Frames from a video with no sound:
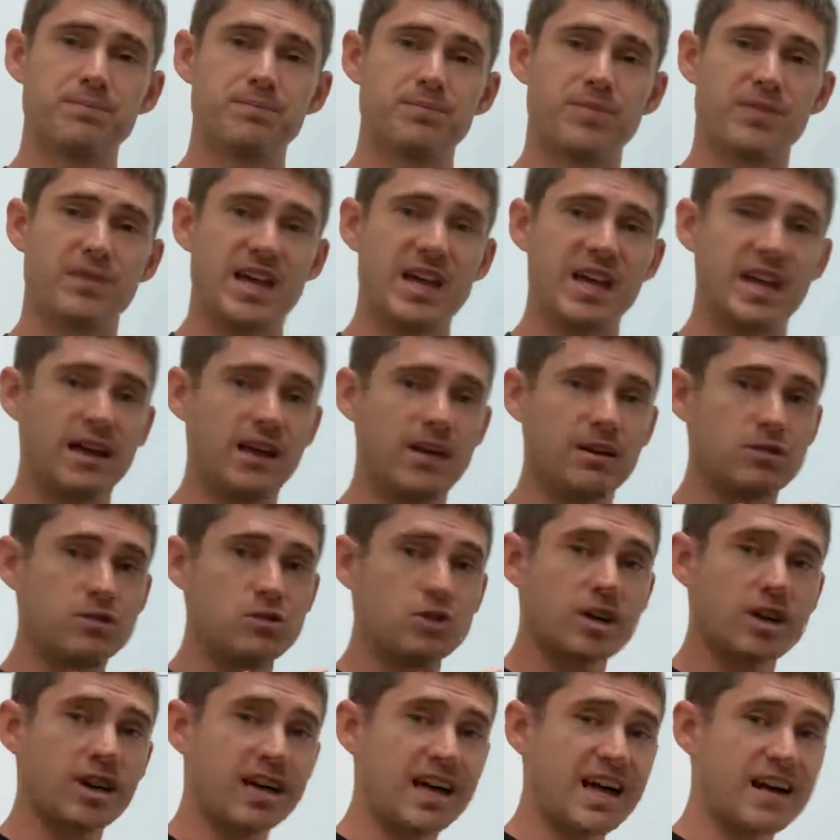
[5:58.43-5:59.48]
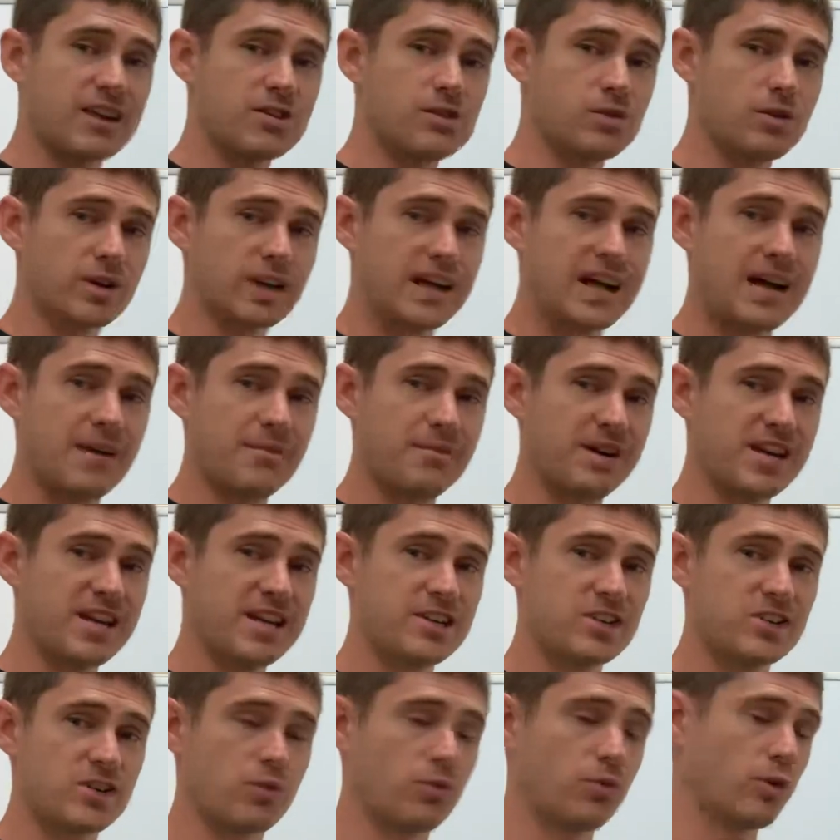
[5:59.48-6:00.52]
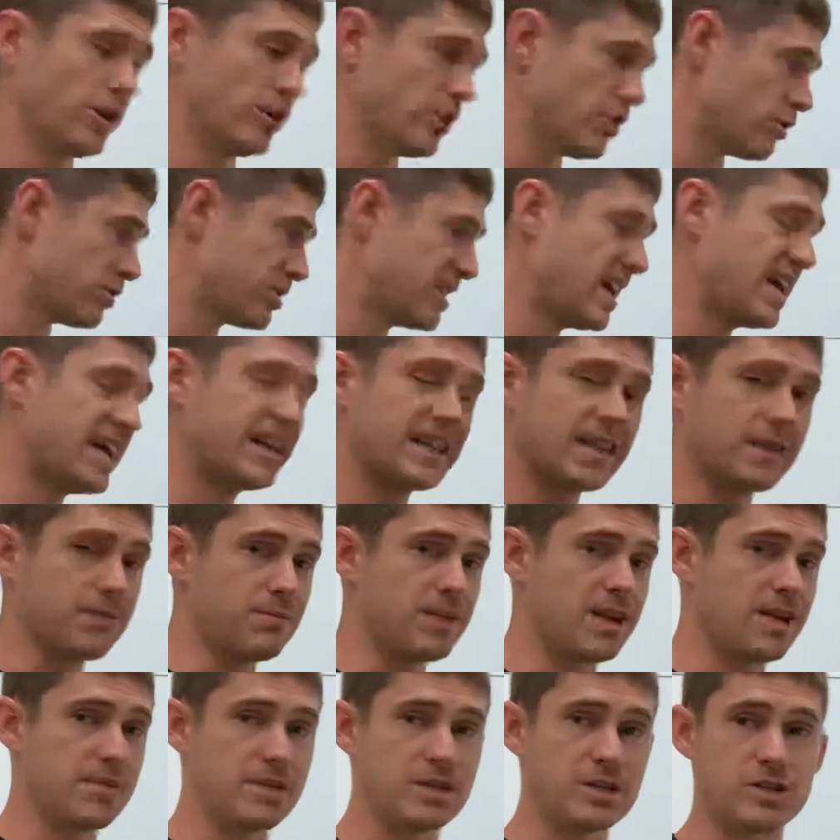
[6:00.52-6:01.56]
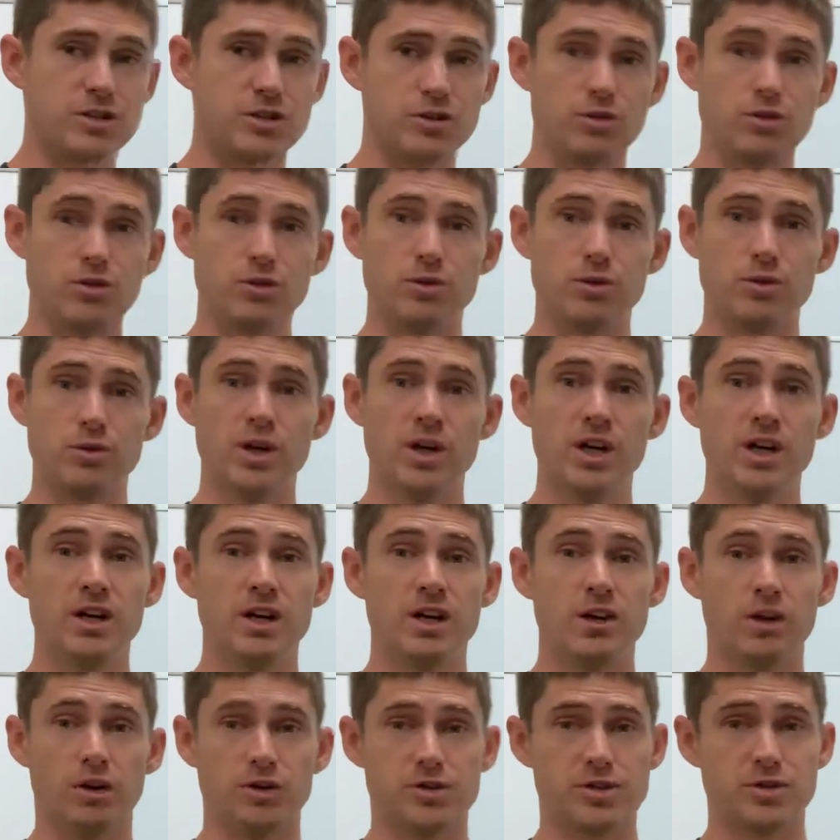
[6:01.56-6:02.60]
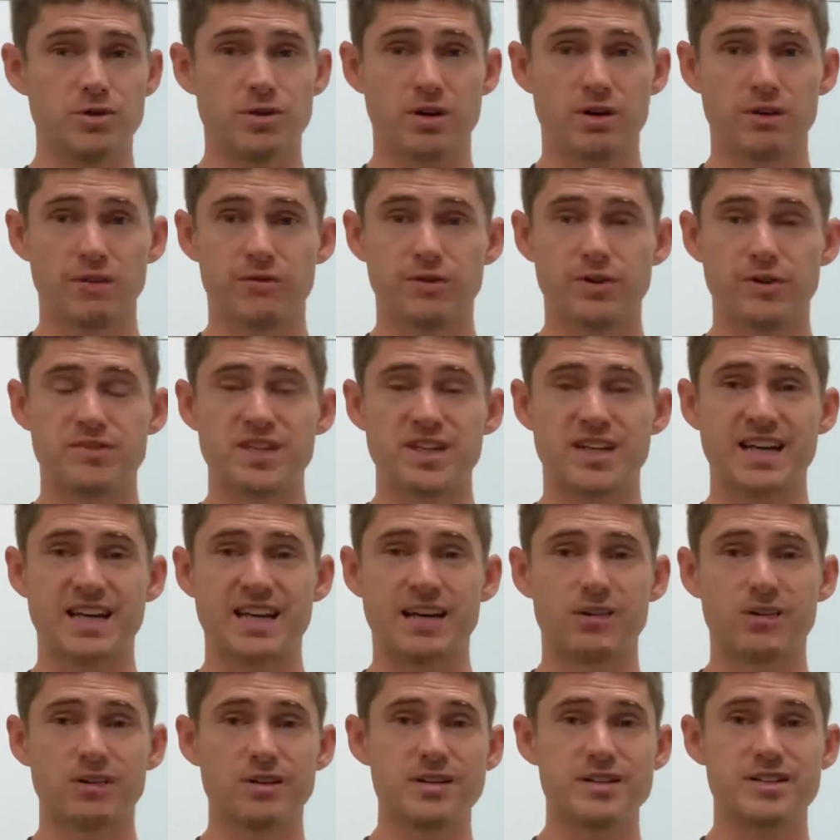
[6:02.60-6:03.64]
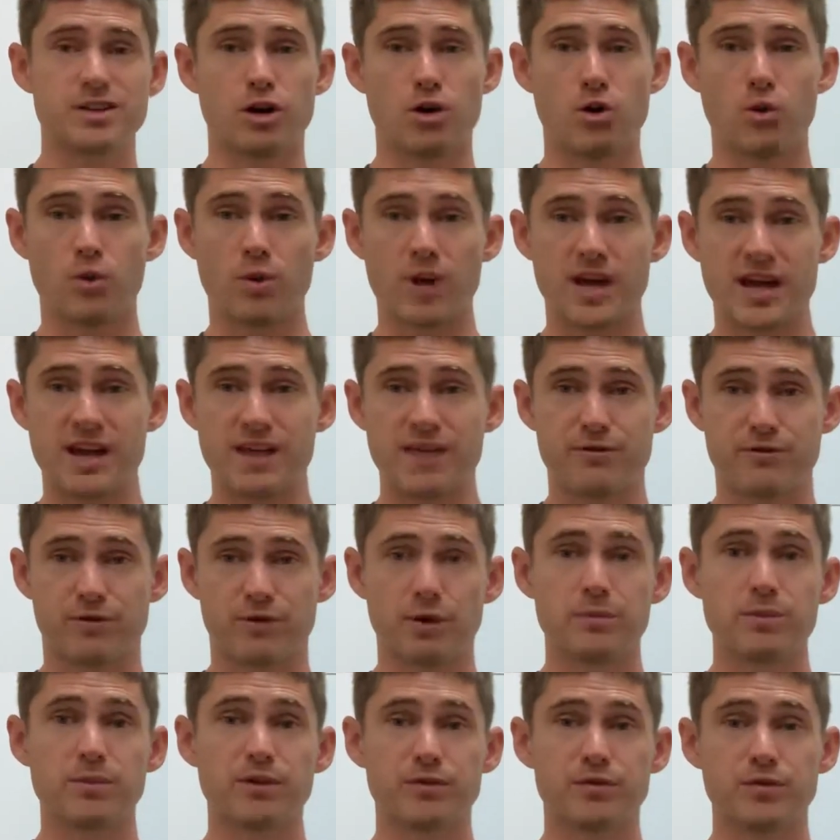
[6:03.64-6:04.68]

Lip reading: then you can kind of do a combination where you're taking maybe 2 or 250 calories away from the